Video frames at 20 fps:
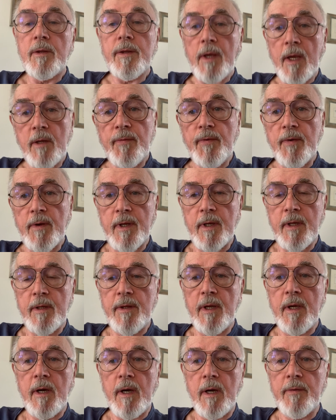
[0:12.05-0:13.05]
Thankfully,
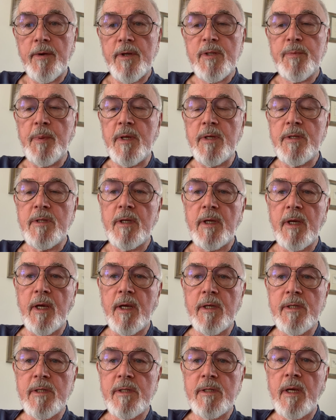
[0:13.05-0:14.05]
the
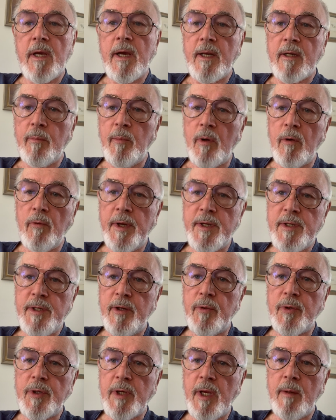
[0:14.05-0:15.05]
RSPCA's animal
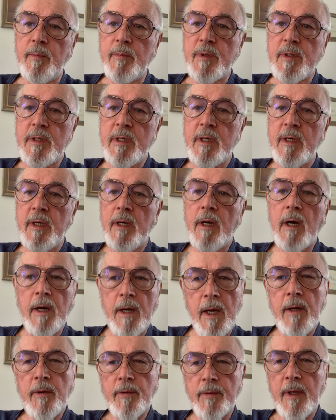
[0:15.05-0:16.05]
rescue teams are
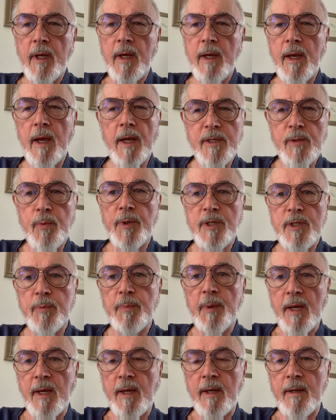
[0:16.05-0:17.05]
out there as we
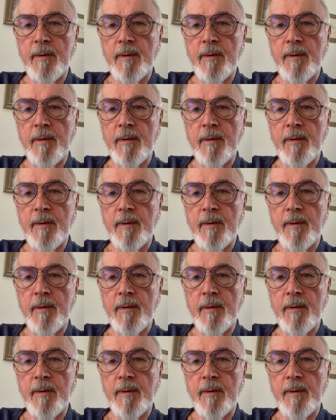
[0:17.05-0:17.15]
speak.